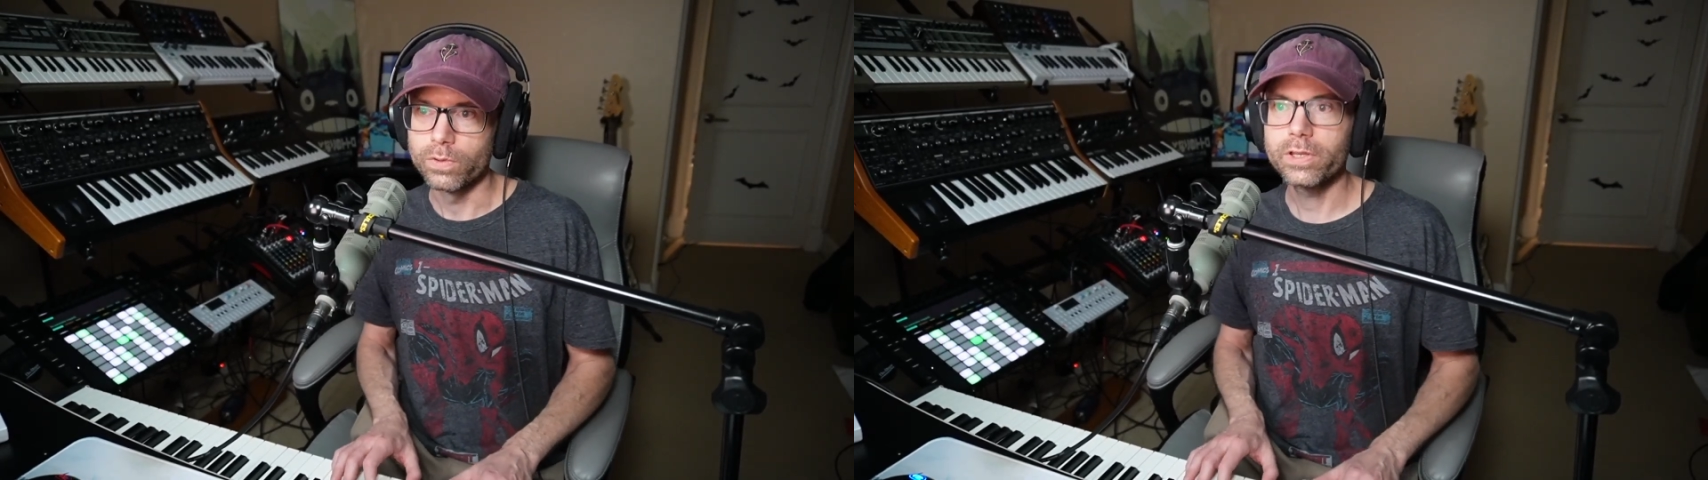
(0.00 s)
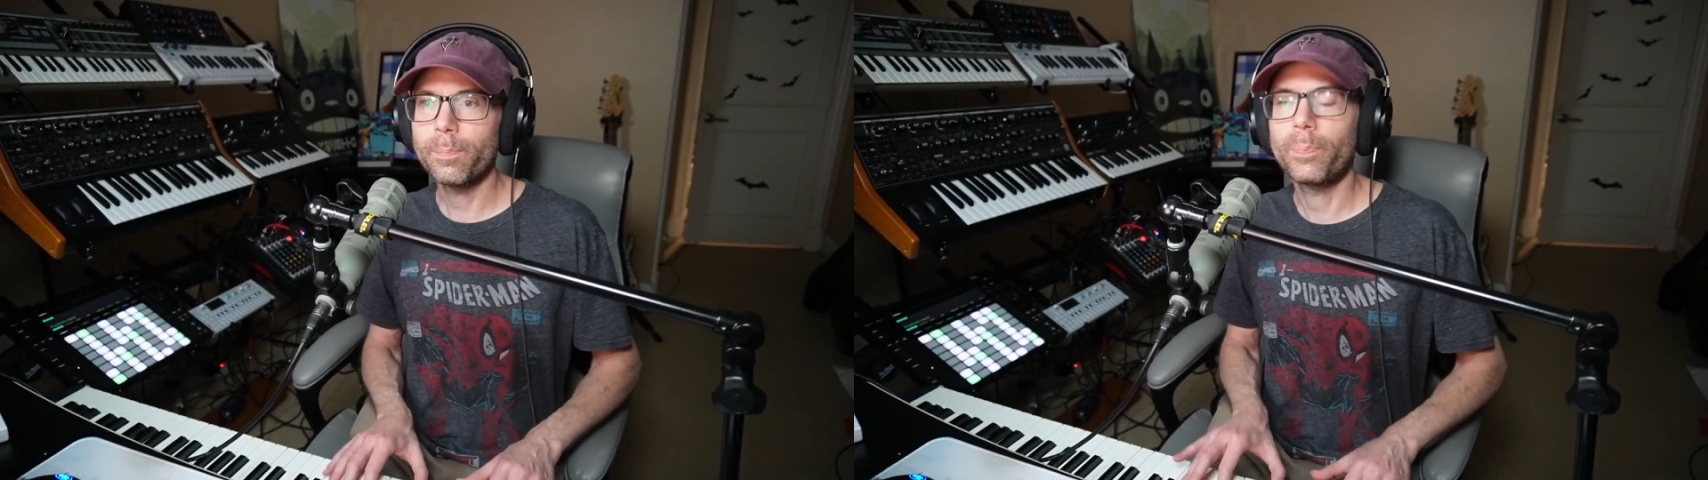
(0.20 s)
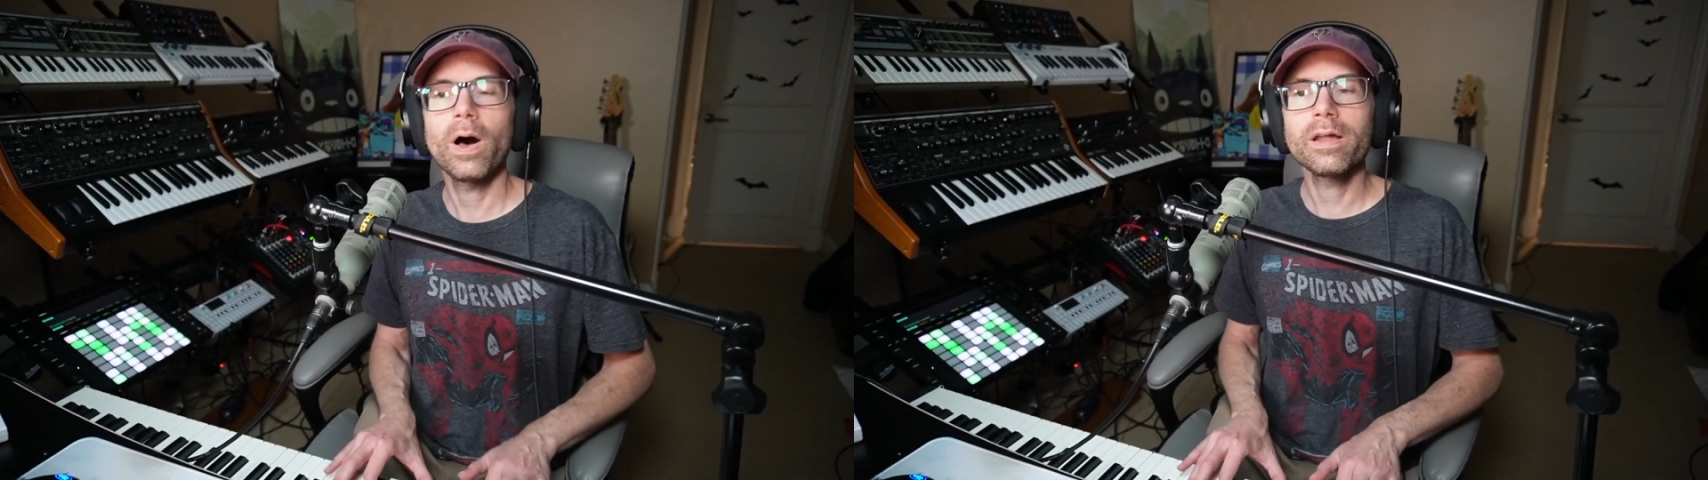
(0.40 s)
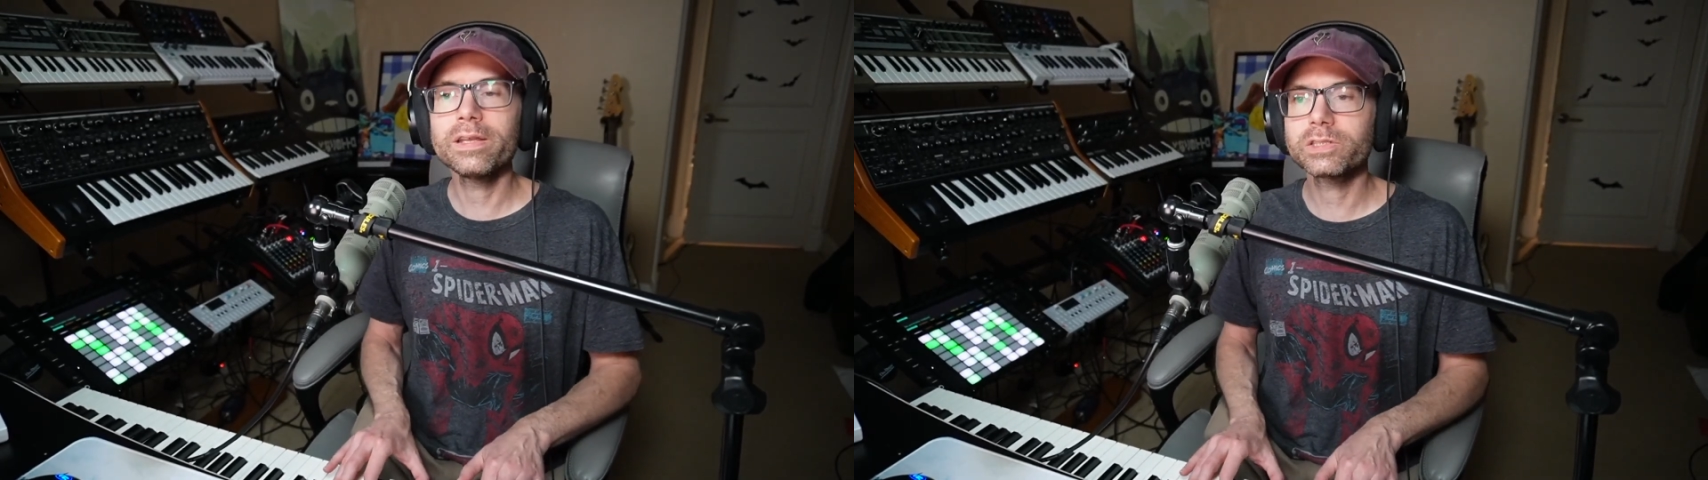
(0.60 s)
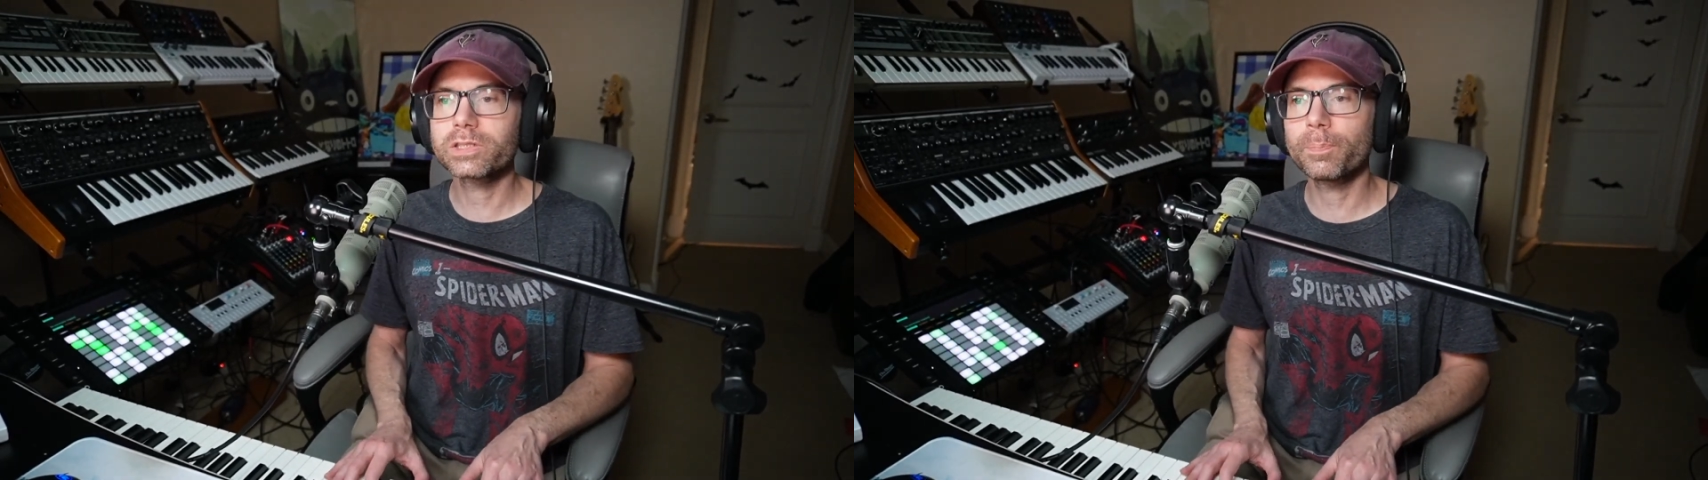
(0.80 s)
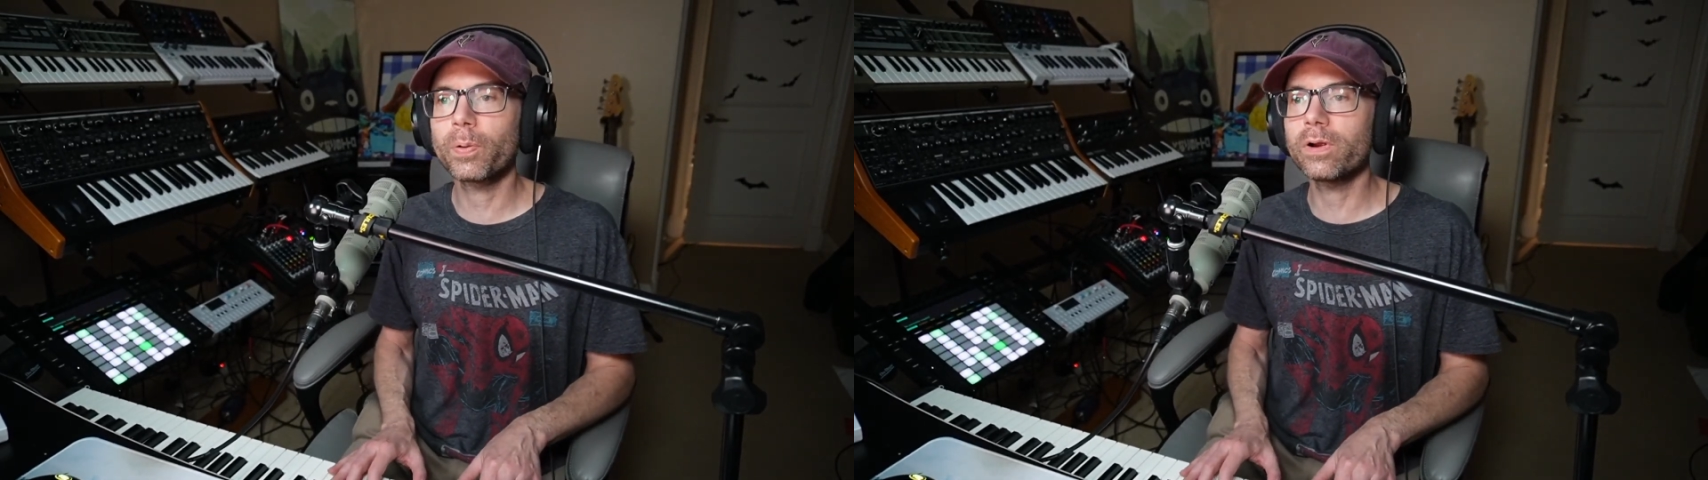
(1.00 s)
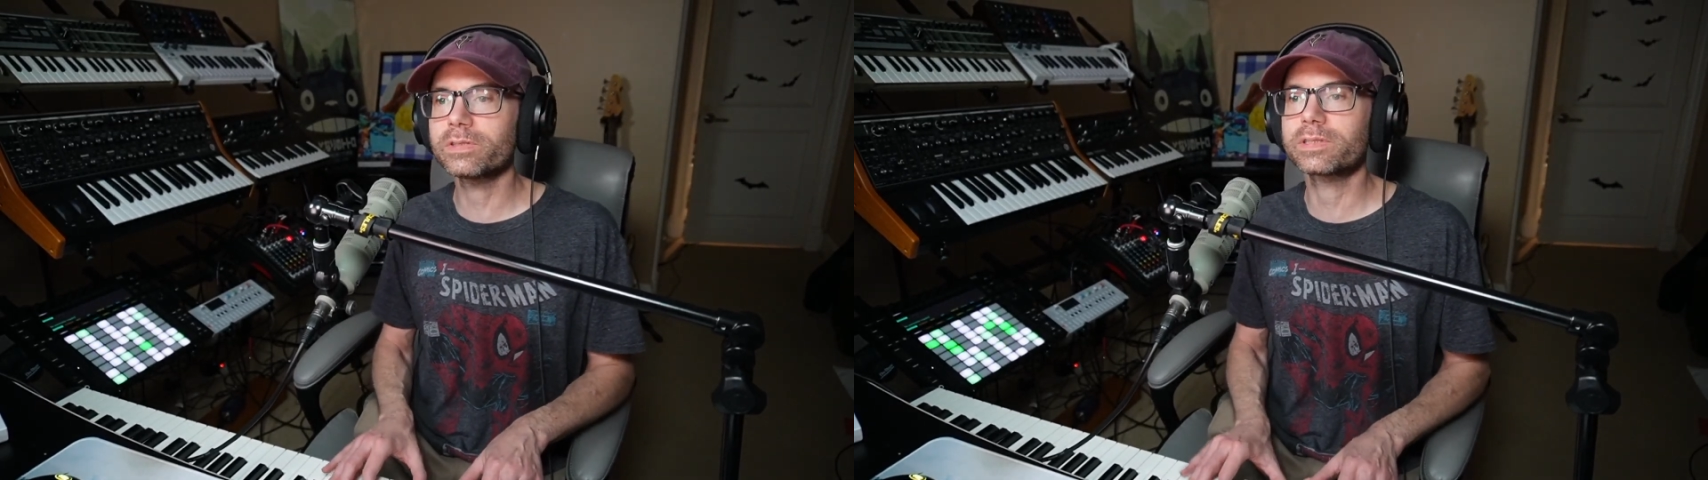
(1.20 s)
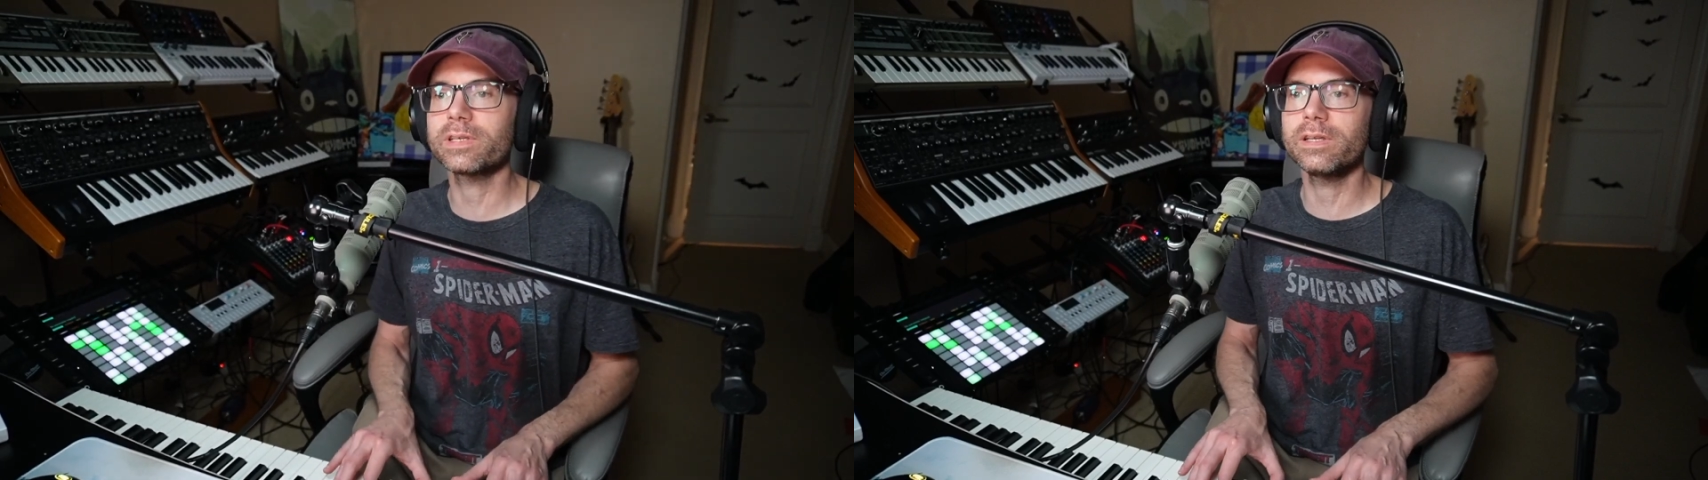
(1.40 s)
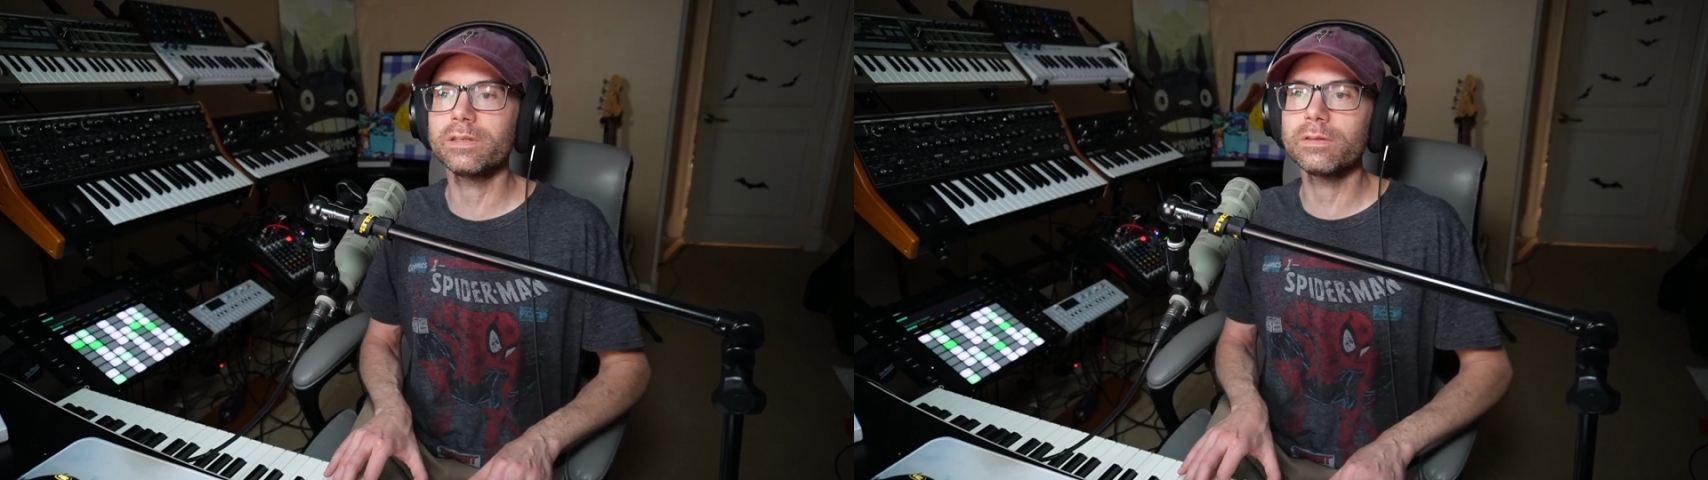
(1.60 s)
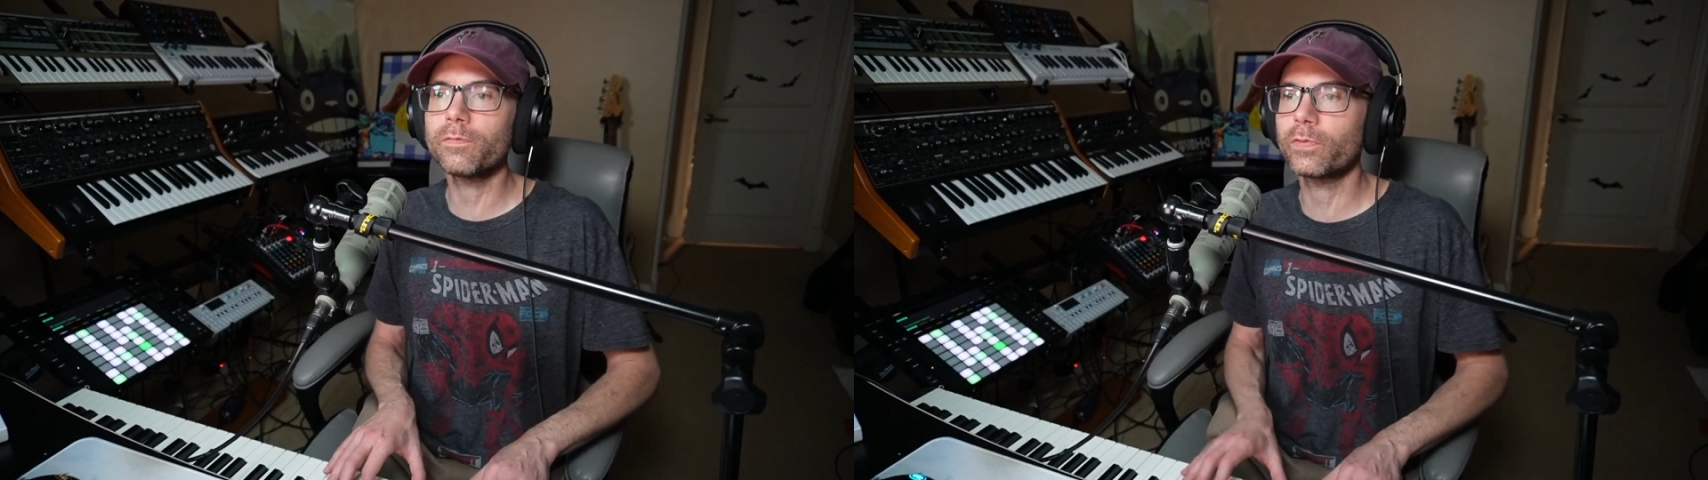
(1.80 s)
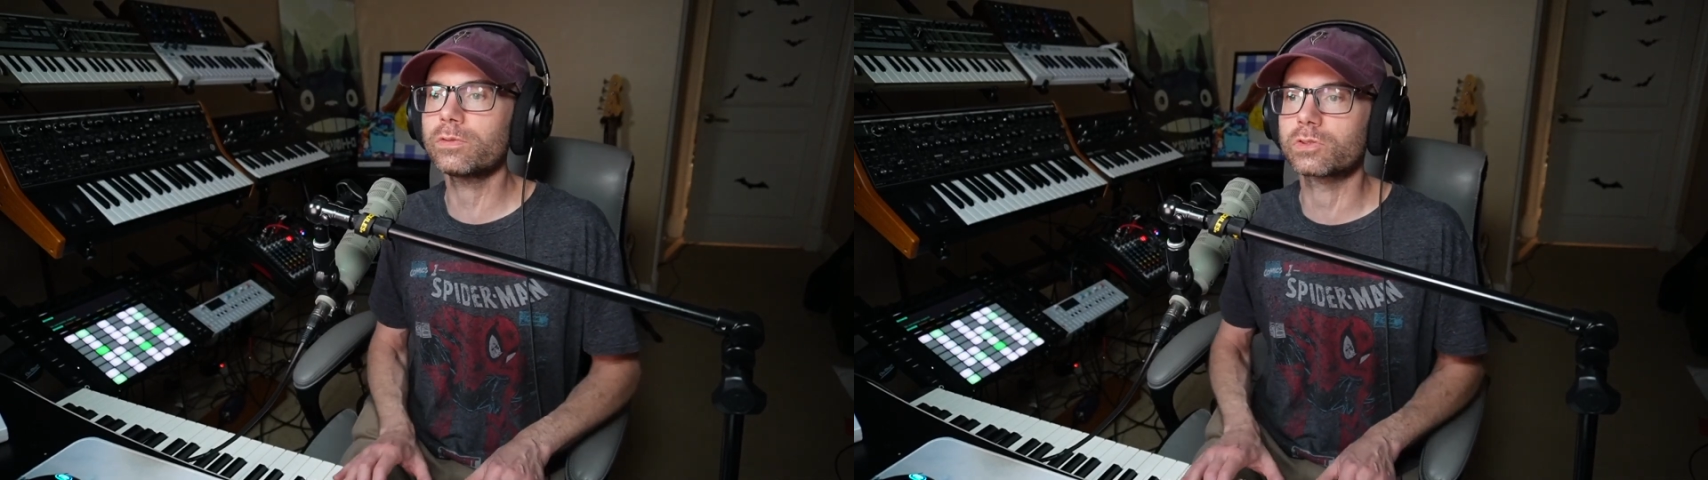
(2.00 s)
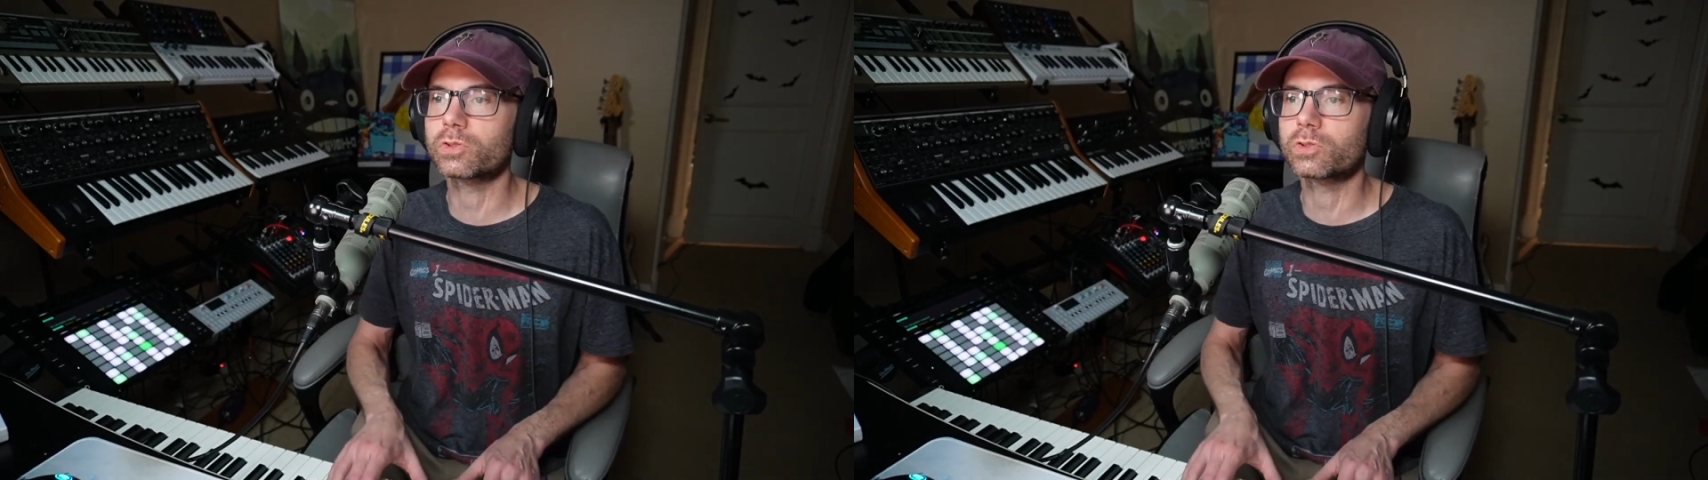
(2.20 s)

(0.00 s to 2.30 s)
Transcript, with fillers: When you punish a person for